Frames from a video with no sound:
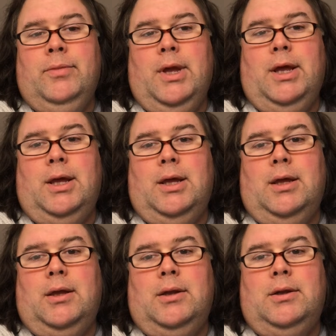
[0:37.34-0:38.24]

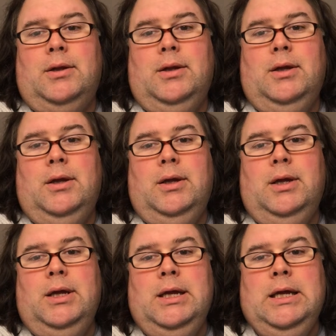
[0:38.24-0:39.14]
And
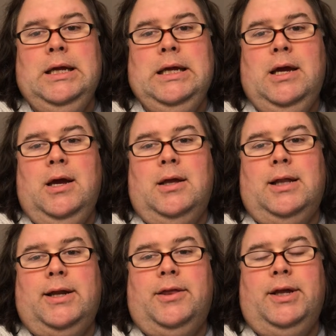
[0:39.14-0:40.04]
a
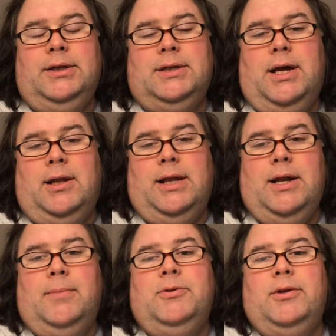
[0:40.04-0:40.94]
lot of things kind of led
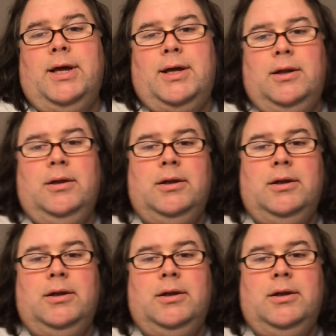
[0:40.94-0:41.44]
up to that.